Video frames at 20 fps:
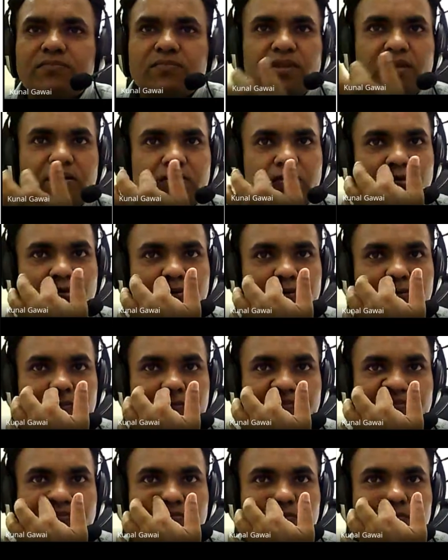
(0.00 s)
So
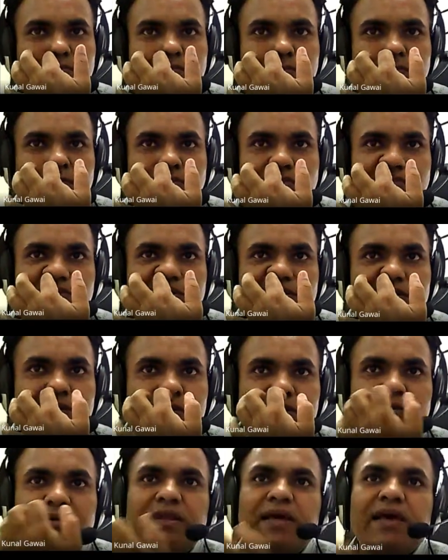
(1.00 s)

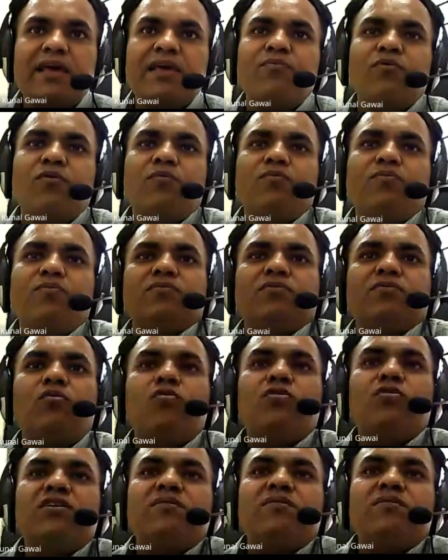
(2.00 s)
type of
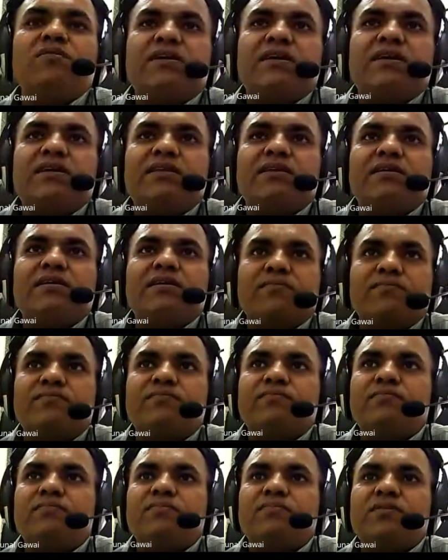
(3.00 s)
coating material,
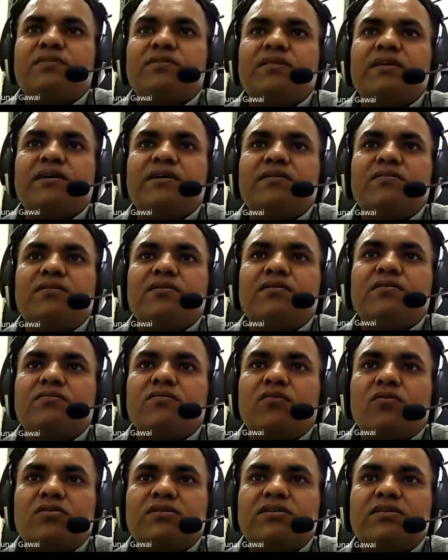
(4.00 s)
then the
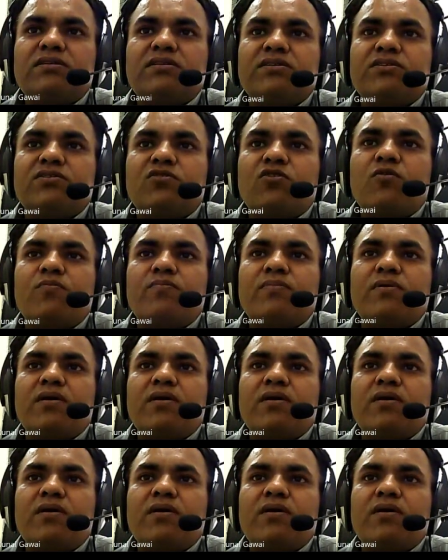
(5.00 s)
concentration of